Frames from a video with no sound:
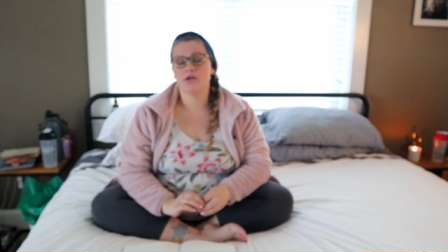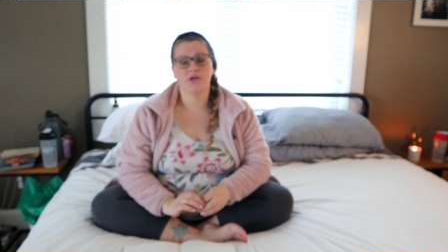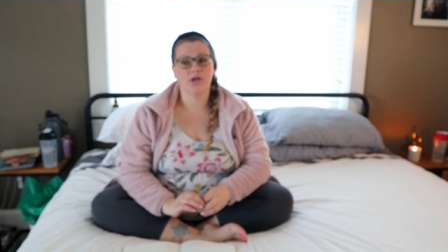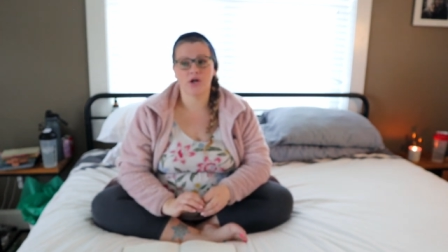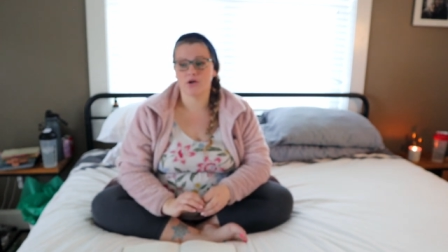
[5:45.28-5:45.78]

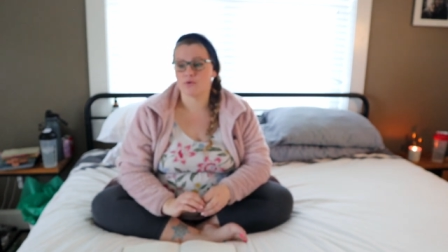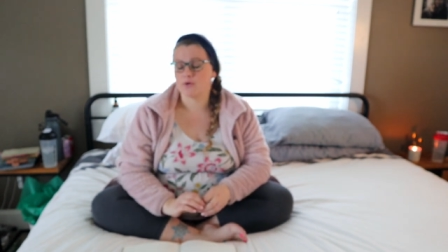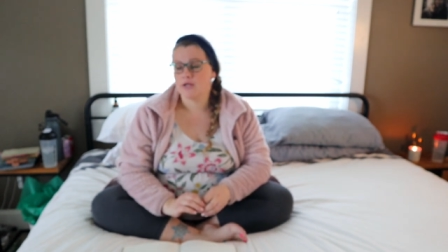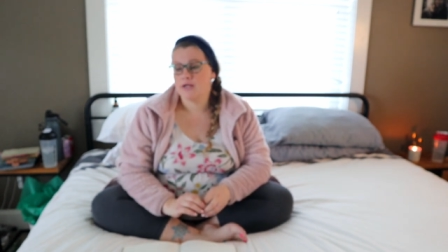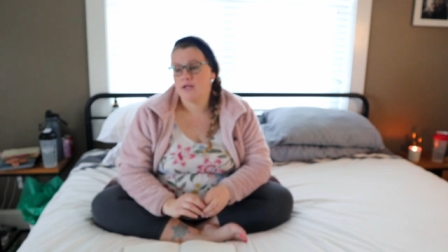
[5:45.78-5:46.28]
you
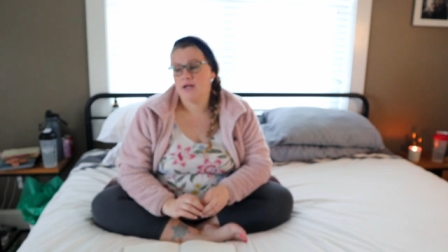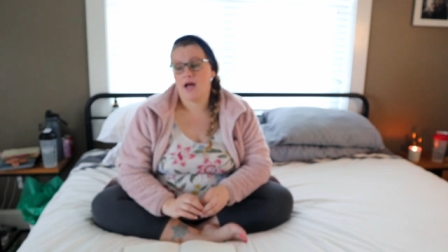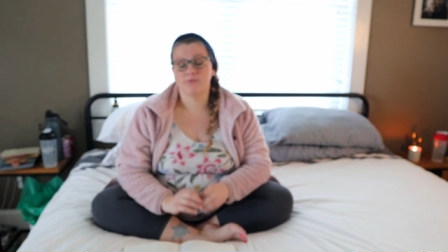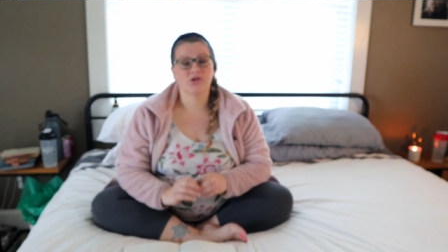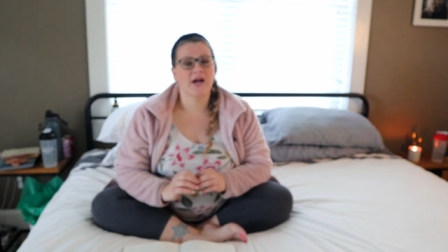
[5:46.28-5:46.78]
know,
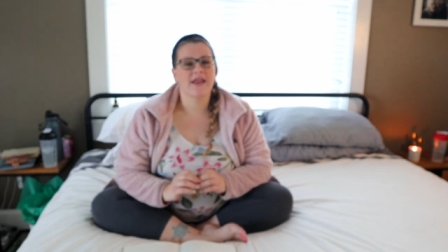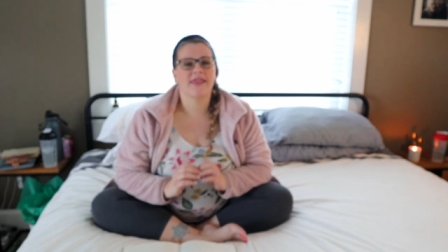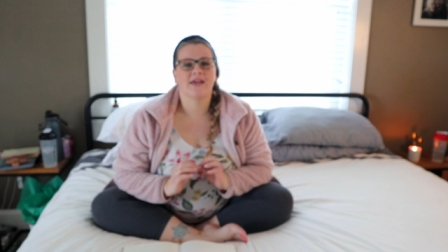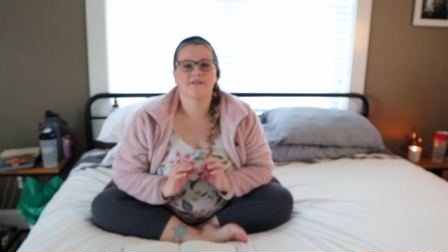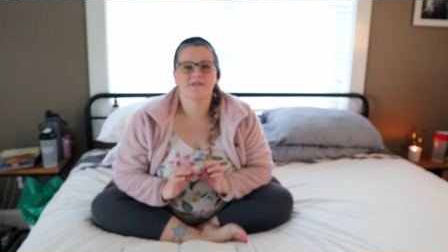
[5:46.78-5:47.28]
I'm trying to
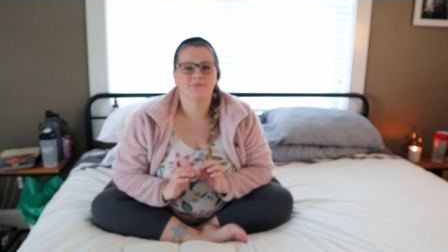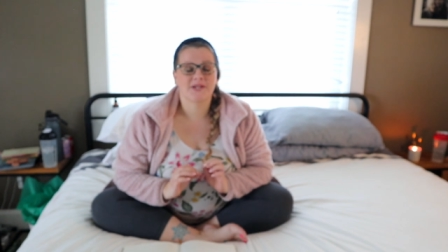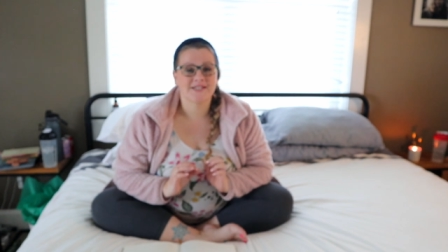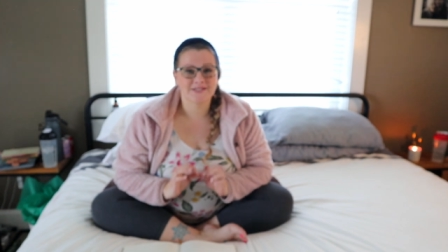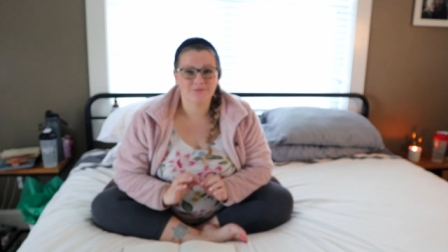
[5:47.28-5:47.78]
think of
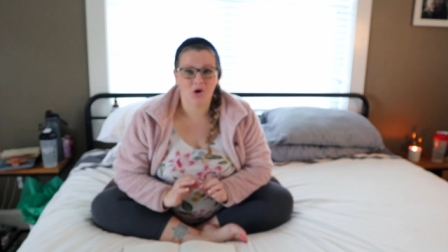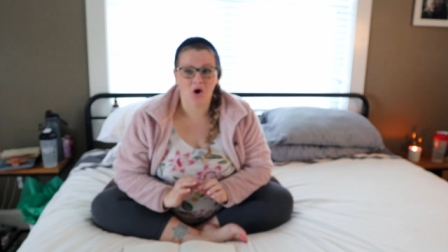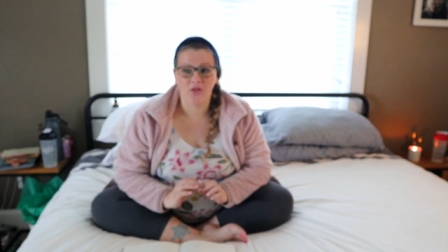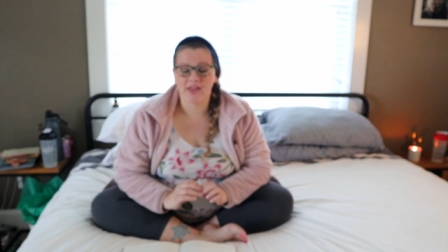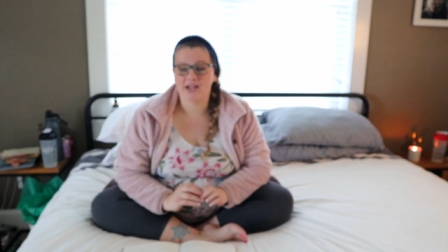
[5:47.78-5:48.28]
something
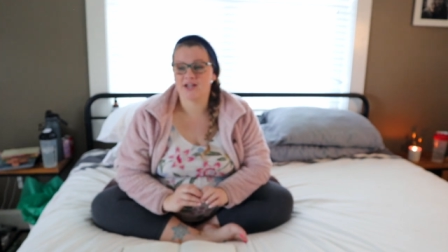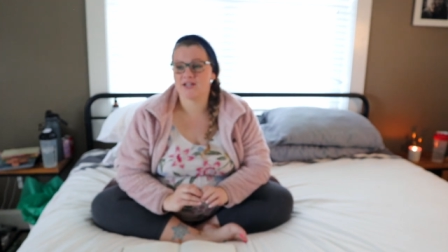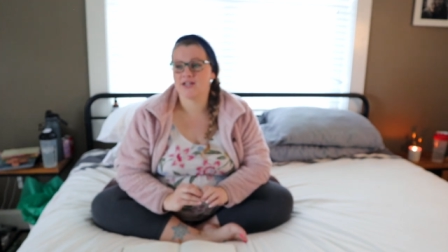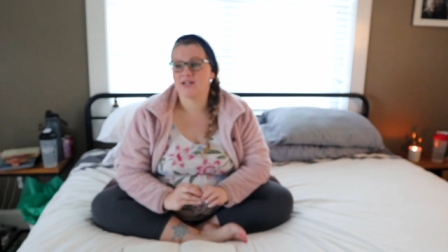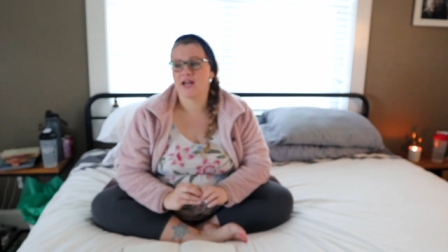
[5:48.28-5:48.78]
small that
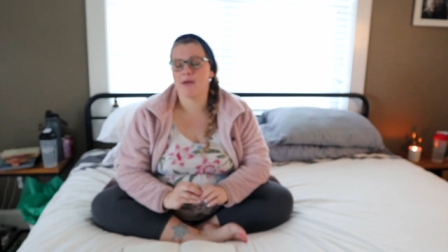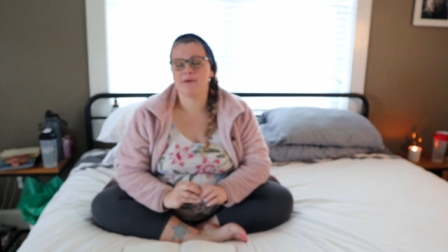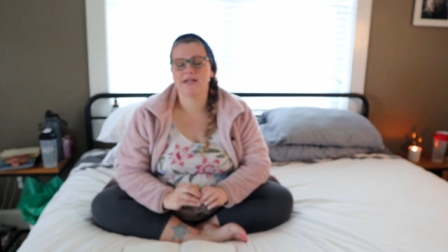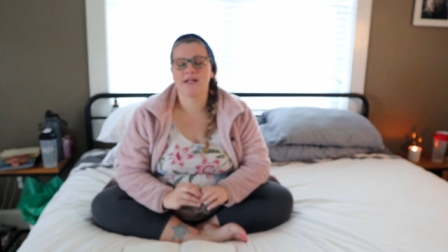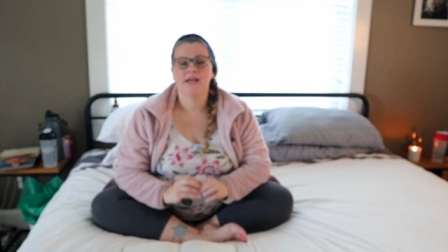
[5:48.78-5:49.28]
could, I
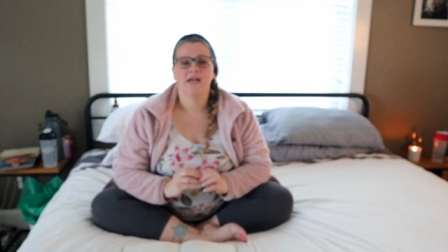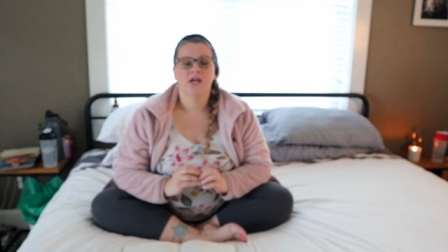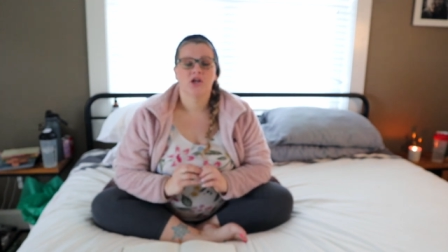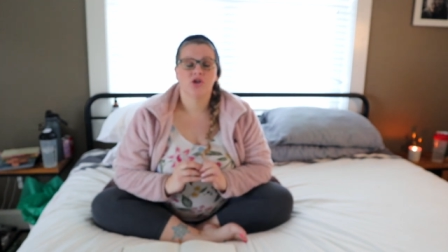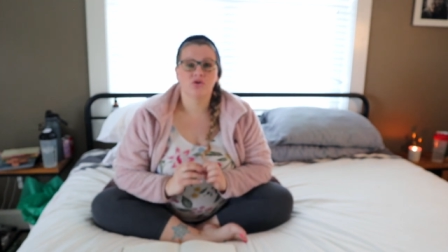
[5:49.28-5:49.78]
mean,
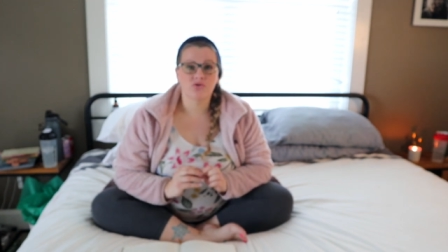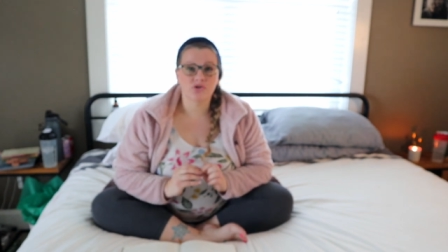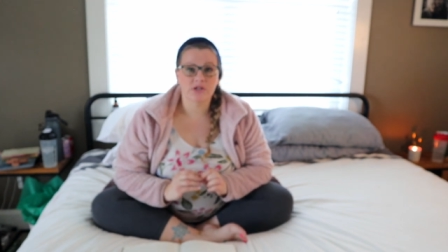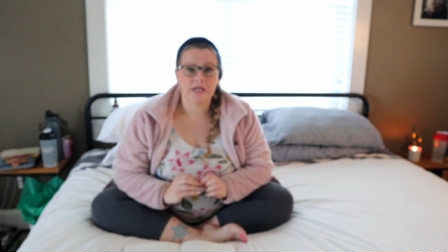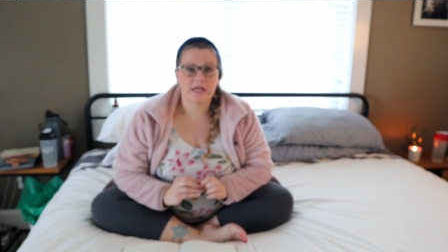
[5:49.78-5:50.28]

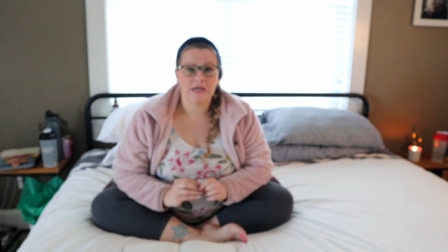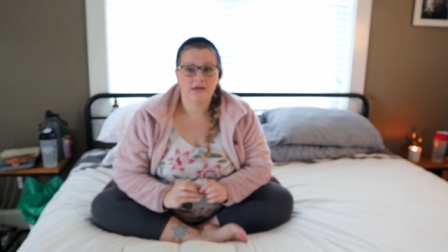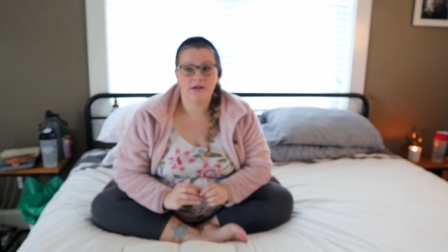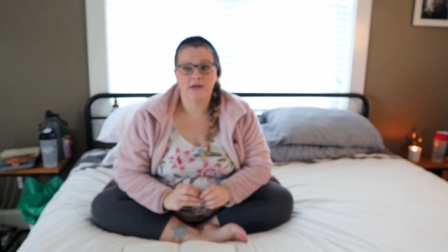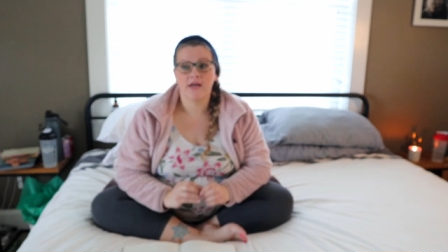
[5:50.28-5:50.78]
usually
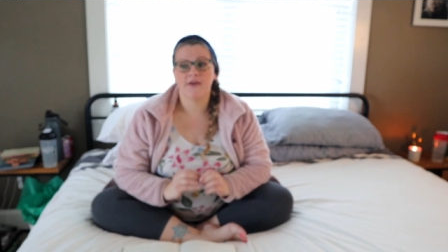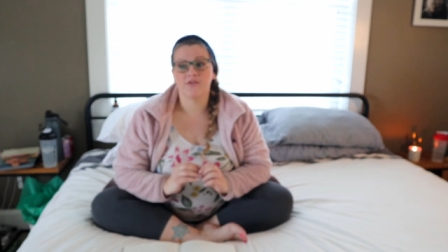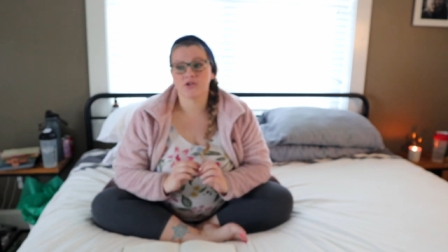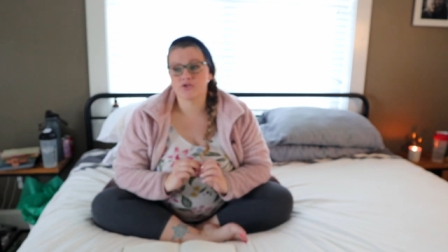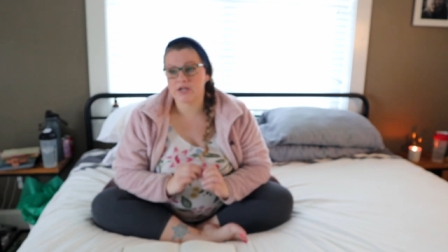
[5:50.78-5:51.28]
if
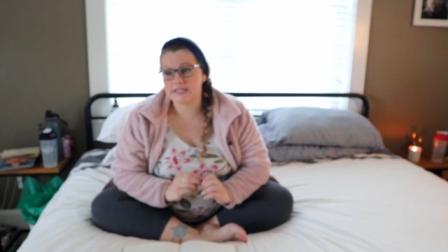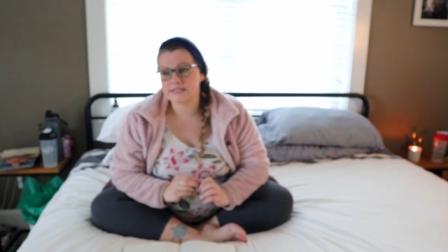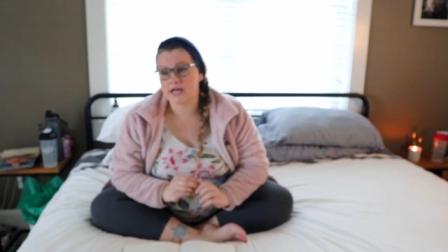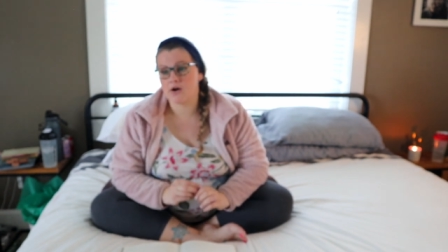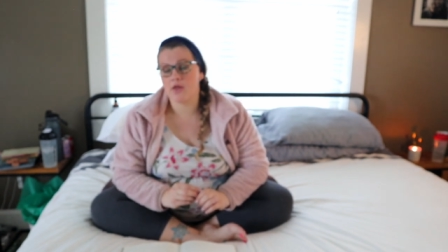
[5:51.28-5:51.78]
you're
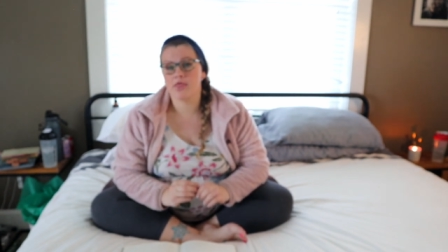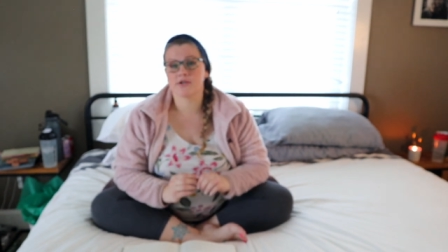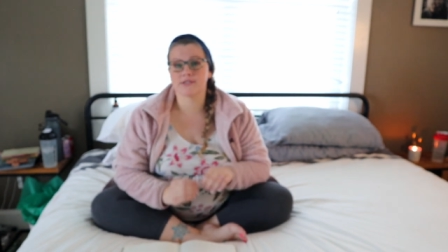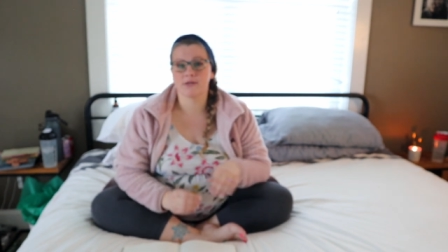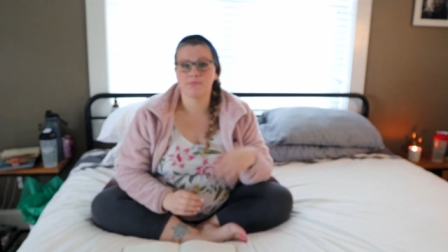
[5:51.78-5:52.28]
stressed out,
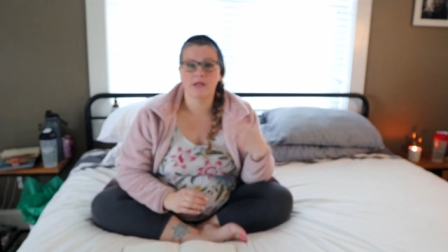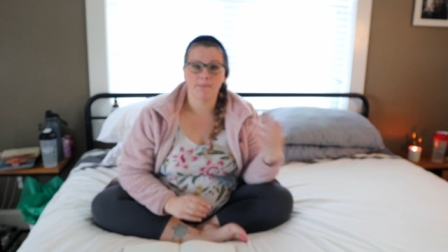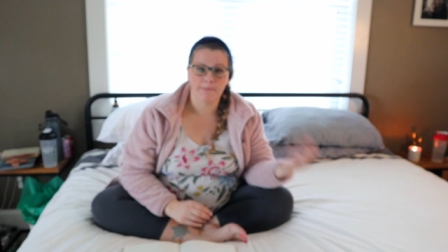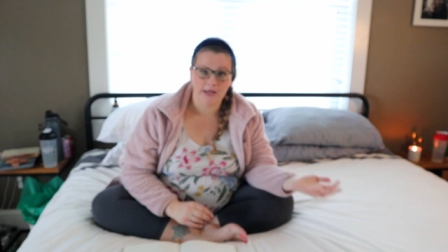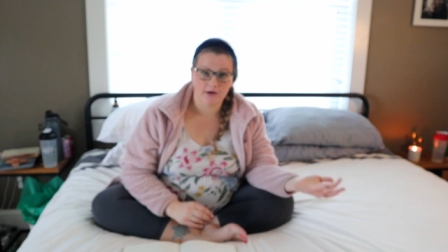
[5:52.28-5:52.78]
there's
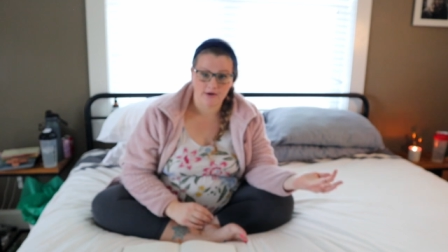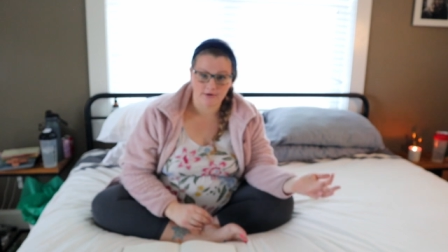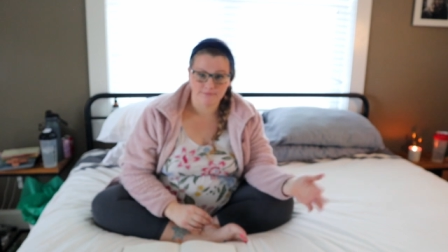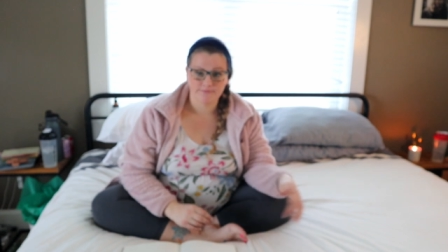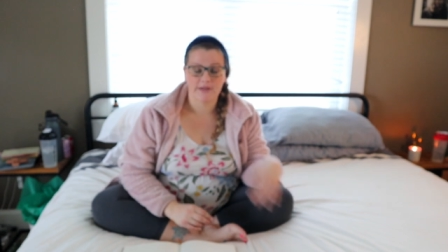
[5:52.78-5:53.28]
something bigger
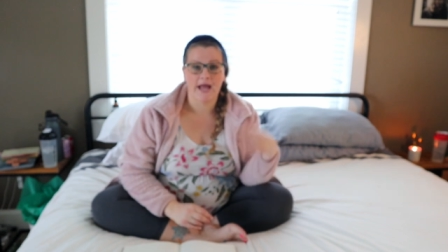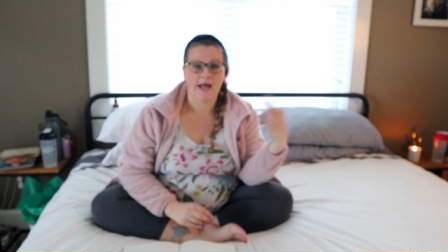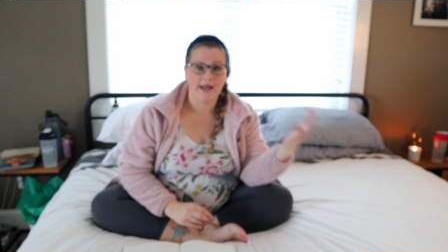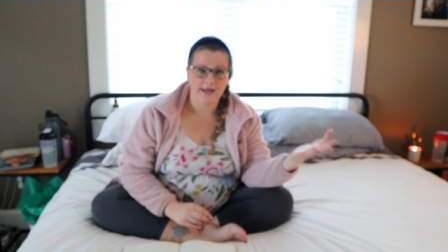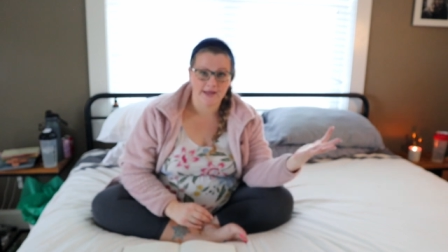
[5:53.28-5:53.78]

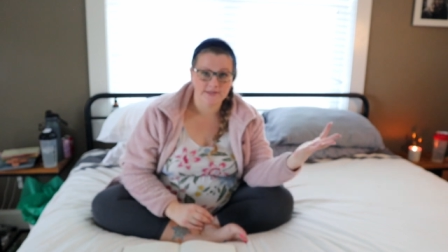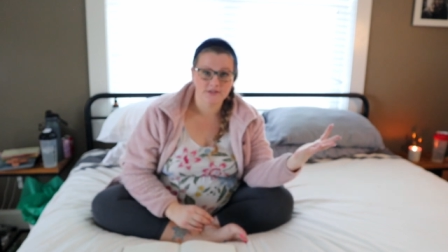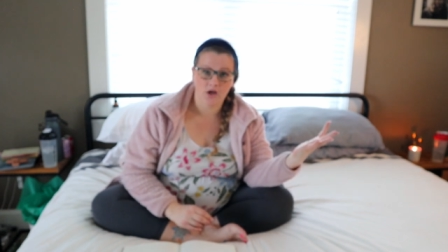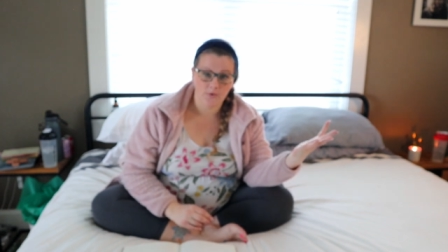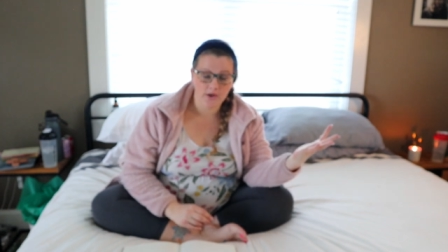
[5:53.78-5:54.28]
at hand
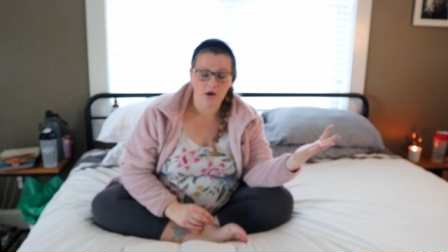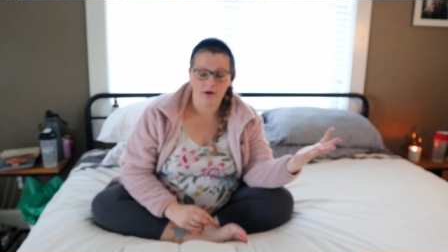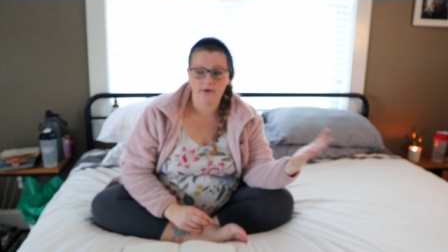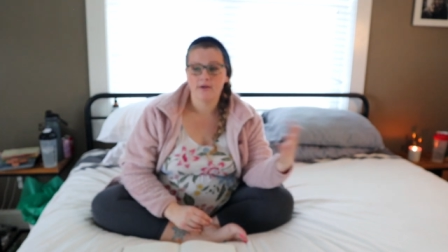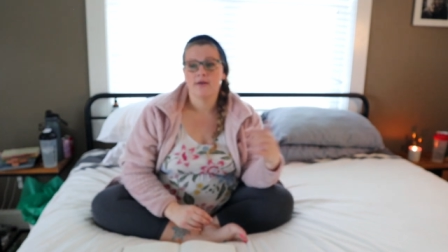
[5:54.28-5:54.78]
going
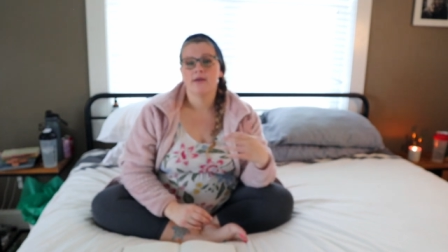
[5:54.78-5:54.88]
on.